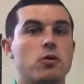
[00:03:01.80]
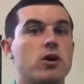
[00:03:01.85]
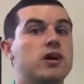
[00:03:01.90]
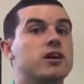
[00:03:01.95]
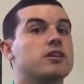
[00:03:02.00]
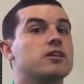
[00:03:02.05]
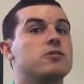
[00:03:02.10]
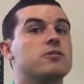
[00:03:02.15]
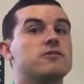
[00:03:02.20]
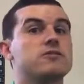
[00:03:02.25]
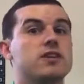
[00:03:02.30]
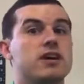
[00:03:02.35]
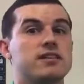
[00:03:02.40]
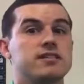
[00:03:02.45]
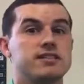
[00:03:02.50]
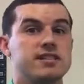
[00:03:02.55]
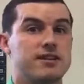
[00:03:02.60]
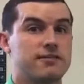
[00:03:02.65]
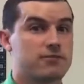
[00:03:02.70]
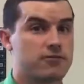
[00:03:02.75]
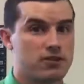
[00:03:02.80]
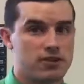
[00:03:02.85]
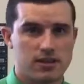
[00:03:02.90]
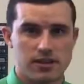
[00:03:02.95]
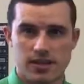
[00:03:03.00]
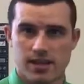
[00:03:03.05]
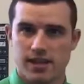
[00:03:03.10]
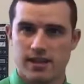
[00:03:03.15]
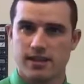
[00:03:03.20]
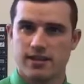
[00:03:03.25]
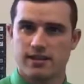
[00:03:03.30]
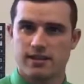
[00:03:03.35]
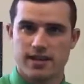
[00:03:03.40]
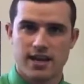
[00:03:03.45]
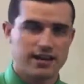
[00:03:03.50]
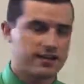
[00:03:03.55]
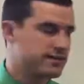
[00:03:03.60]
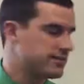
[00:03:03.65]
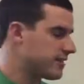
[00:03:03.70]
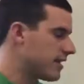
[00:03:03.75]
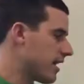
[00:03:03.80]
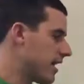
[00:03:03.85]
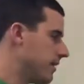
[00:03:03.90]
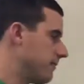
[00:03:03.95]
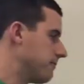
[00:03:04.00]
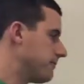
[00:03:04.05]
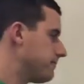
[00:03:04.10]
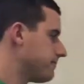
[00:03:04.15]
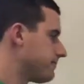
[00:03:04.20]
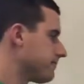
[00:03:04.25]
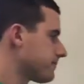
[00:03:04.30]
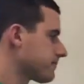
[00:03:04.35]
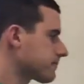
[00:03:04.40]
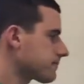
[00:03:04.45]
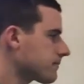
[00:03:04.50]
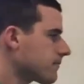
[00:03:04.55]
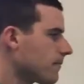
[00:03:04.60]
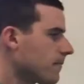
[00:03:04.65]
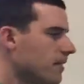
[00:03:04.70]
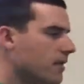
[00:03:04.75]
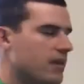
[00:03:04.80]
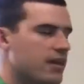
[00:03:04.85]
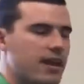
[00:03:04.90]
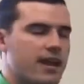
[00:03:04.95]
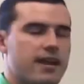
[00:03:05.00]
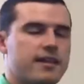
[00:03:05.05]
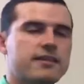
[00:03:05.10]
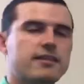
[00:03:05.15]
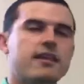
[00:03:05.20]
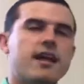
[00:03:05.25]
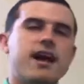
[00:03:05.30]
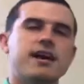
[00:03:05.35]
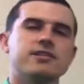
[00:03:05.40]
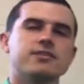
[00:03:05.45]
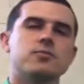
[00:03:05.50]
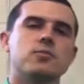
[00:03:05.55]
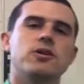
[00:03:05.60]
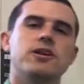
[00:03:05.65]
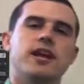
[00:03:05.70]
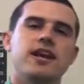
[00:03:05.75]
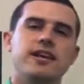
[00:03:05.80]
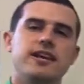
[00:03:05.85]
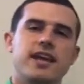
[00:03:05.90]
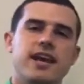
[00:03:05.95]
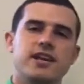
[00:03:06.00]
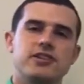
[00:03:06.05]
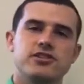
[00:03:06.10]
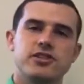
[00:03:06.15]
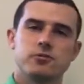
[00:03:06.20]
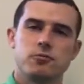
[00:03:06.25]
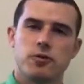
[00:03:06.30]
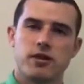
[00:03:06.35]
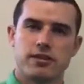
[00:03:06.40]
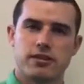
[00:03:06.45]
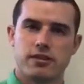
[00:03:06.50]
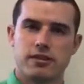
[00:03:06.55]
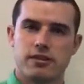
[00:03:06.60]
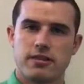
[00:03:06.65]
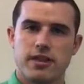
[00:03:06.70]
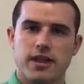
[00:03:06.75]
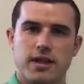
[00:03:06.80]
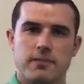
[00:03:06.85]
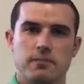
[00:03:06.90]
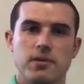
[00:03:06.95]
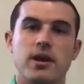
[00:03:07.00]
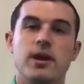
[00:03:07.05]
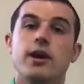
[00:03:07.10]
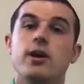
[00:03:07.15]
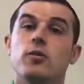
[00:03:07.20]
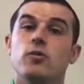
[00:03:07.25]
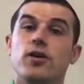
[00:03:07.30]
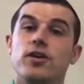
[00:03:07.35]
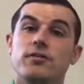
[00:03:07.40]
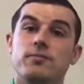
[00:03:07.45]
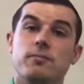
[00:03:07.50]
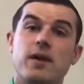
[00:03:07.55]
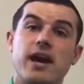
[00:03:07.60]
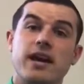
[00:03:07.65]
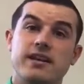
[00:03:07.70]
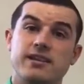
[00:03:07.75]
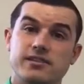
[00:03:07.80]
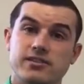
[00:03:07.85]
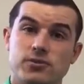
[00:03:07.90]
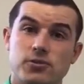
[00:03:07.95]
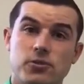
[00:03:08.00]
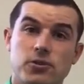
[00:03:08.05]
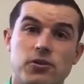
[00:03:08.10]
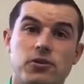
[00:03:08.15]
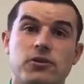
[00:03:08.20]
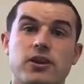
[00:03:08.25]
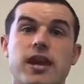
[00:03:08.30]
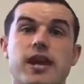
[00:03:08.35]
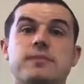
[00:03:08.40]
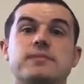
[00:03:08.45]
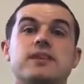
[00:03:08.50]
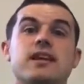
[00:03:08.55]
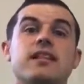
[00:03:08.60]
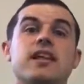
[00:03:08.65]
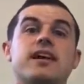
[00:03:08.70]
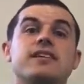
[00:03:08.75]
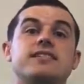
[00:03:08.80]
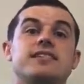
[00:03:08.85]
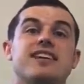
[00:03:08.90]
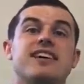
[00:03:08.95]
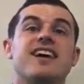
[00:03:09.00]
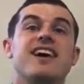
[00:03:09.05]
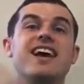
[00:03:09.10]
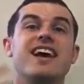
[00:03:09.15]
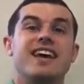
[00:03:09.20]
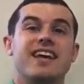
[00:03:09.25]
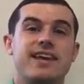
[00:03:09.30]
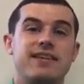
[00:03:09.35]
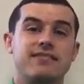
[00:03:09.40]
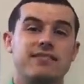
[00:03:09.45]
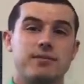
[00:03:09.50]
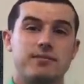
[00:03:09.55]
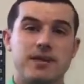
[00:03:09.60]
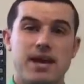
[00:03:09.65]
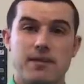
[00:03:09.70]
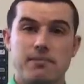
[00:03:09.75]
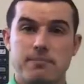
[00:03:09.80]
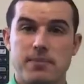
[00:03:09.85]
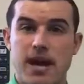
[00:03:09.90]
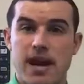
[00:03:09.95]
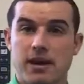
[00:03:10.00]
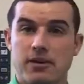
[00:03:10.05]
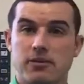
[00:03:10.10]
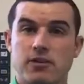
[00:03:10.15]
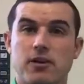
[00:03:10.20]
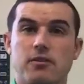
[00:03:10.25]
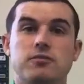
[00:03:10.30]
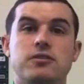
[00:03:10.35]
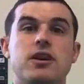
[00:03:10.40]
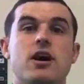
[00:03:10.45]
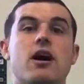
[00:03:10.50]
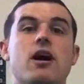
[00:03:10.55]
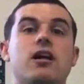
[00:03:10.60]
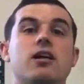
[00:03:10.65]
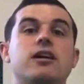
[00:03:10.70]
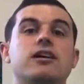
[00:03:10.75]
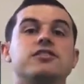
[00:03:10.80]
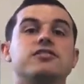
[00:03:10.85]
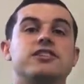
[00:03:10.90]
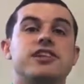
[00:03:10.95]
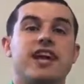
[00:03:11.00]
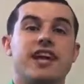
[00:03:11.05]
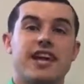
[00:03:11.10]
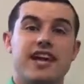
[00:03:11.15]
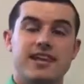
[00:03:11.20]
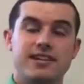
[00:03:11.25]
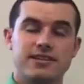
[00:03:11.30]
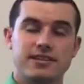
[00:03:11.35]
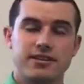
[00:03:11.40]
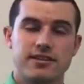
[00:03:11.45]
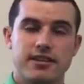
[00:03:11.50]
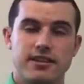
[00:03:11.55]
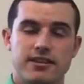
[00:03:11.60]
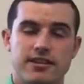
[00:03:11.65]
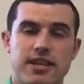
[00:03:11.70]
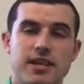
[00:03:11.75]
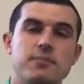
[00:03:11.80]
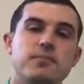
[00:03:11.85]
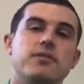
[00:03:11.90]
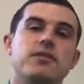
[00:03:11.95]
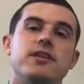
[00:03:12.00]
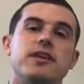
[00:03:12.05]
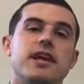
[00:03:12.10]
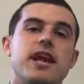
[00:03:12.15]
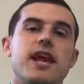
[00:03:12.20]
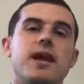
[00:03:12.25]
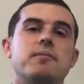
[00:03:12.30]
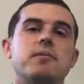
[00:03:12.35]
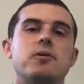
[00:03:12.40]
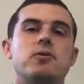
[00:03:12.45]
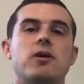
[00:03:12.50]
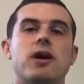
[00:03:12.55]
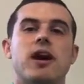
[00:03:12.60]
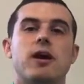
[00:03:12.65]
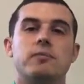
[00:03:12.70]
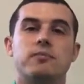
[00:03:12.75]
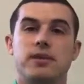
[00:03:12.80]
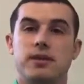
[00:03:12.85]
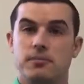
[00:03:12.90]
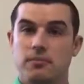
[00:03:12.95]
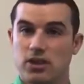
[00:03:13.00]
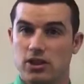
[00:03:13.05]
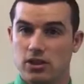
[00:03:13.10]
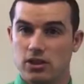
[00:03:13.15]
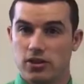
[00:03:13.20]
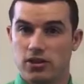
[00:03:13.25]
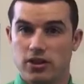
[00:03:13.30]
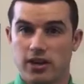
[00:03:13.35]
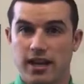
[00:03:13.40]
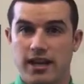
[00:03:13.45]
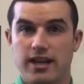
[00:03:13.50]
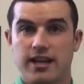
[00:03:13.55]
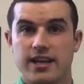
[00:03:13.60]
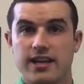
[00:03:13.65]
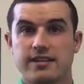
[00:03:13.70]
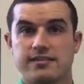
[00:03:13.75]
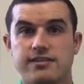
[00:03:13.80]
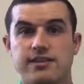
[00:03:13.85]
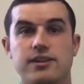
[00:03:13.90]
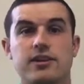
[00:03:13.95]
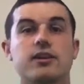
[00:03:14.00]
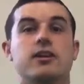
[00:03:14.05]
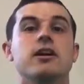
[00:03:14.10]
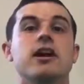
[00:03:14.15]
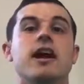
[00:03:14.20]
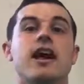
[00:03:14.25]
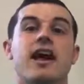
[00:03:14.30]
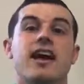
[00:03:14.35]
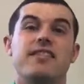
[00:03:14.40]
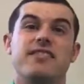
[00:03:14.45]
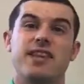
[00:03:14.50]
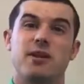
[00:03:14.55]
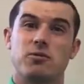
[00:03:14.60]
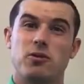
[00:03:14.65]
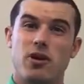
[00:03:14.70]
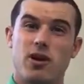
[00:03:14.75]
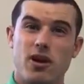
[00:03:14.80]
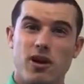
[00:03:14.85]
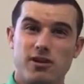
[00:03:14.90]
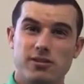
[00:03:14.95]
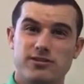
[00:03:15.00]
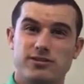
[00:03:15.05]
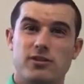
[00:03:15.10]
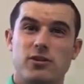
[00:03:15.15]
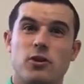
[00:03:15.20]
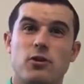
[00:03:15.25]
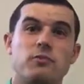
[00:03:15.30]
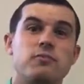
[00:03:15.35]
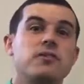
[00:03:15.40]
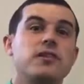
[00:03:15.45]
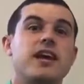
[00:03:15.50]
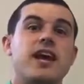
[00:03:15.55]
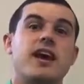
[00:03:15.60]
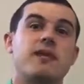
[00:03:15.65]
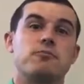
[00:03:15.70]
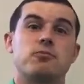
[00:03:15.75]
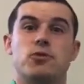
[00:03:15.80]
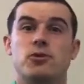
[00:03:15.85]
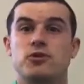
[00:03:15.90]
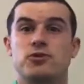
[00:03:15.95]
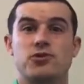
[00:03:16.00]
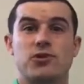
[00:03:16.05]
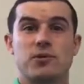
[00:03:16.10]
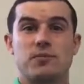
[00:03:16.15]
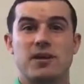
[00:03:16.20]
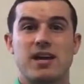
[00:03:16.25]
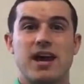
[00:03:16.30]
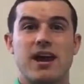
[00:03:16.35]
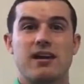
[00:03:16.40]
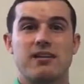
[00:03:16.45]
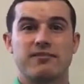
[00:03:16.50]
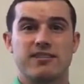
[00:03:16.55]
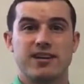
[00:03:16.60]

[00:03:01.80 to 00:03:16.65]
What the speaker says: What can you have done differently next time? And the last one, engaging with the theme. With my historical games, I like to give them that background knowledge, get into the theme of the game. It will help them learn it easier, and they will also hopefully have more enjoyment out